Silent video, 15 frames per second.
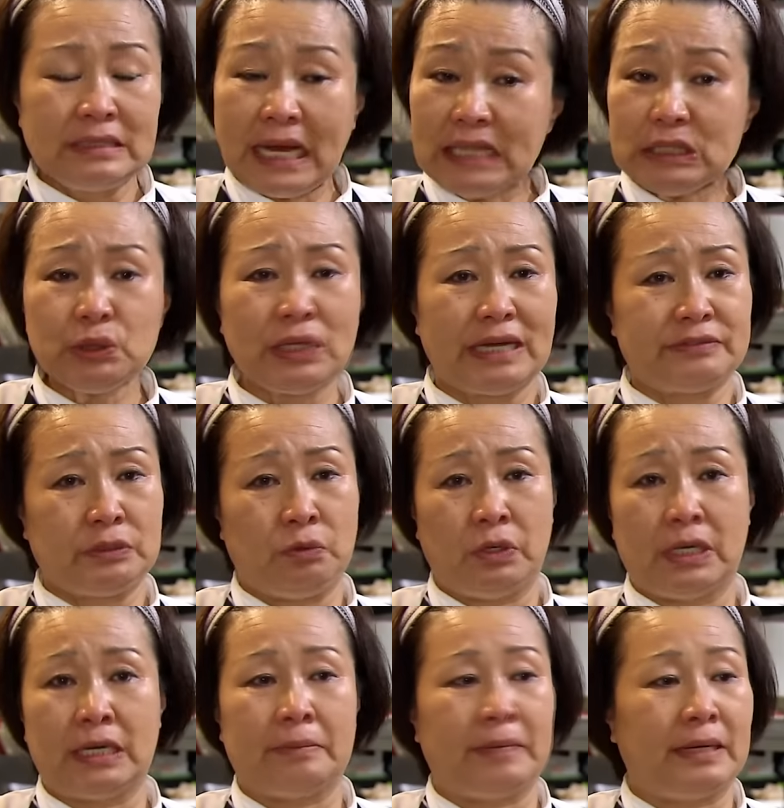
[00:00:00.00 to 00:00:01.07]
not to have to
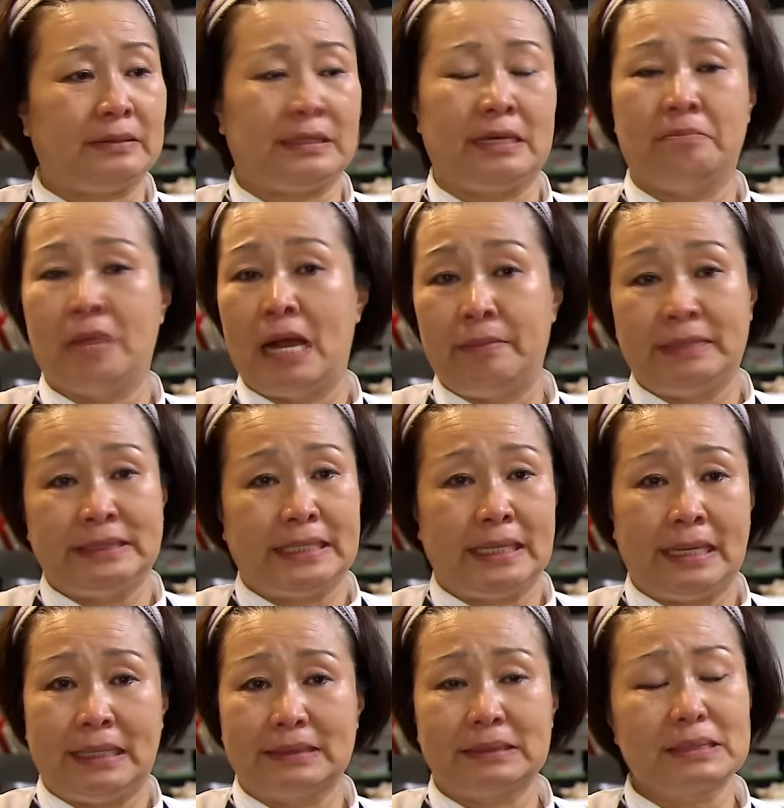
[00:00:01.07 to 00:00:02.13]
worry about their mom and
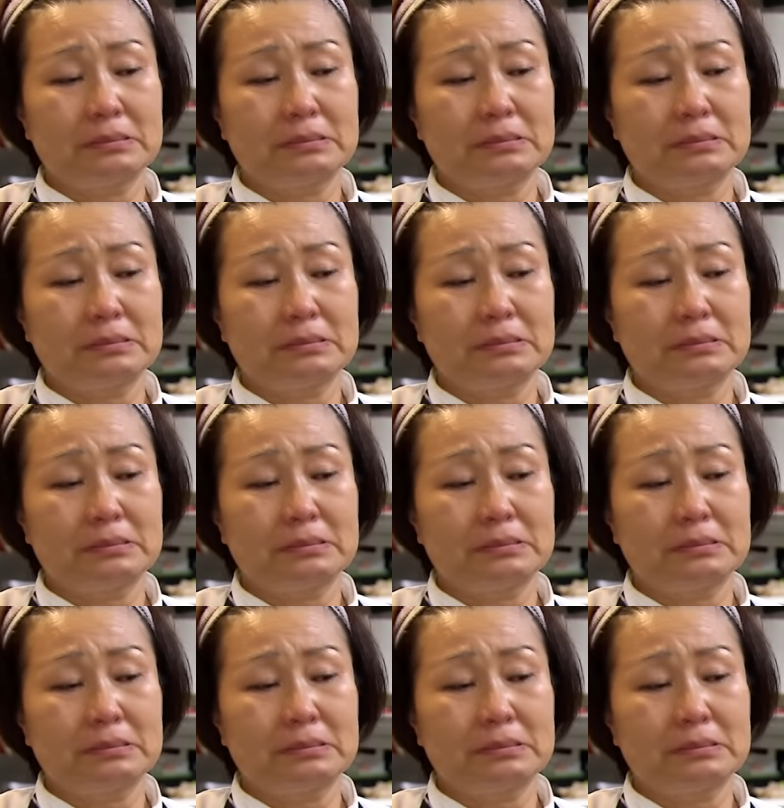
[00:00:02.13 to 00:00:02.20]
dad.